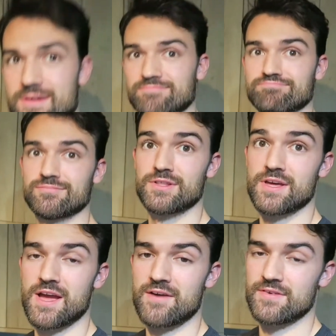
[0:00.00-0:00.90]
it, and
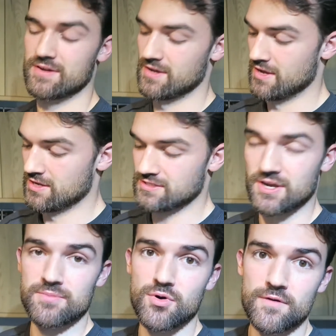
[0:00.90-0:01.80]
there you have it.
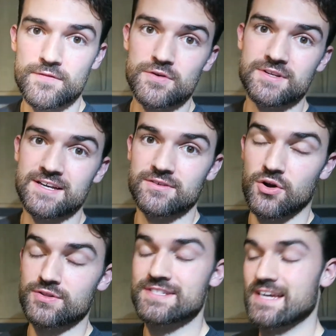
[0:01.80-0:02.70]
So more food co
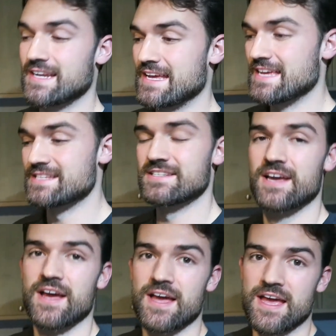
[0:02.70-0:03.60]
content is
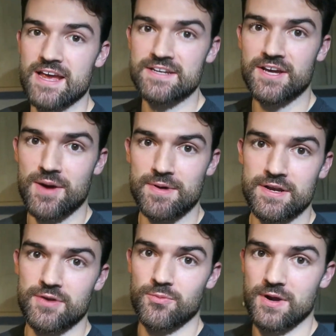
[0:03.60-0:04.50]

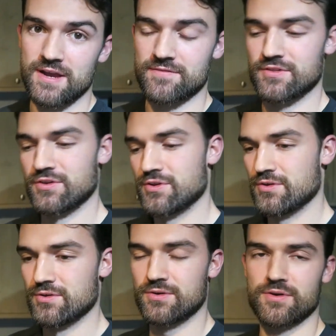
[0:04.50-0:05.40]
incoming with the
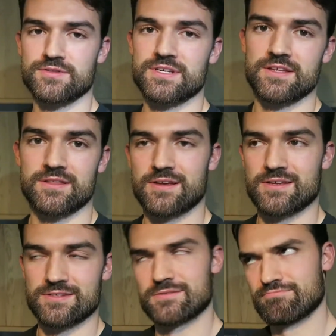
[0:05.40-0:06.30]
new content that
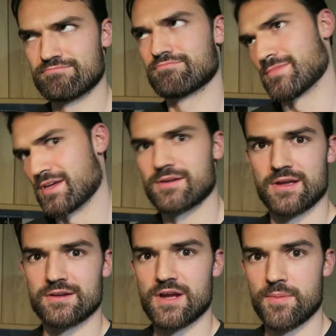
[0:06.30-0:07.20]
is
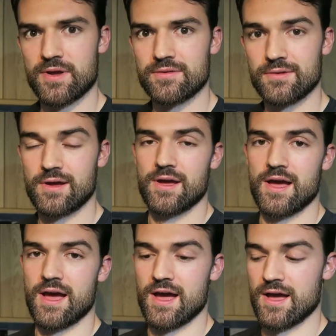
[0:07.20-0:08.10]
incoming.
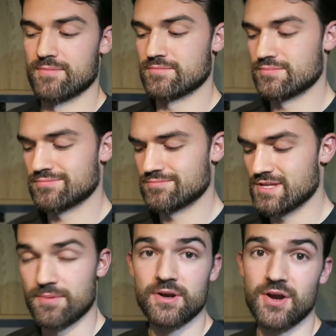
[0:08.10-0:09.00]
Um,
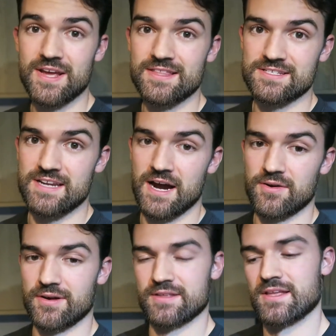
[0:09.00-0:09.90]
yeah, I'm gonna go and eat this
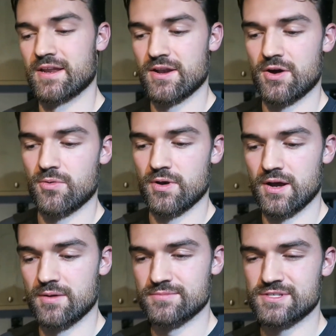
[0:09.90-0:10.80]
now, and then I will
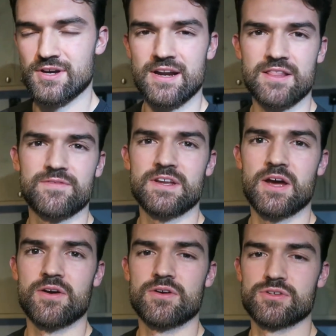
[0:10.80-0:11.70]
um, sign out the
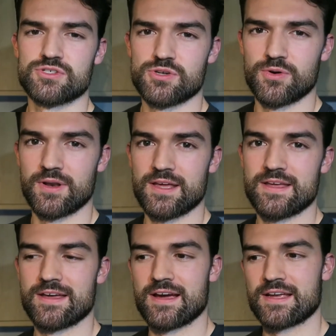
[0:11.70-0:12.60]
video
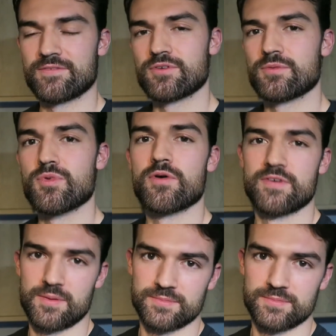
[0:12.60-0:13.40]
shortly and give you more of an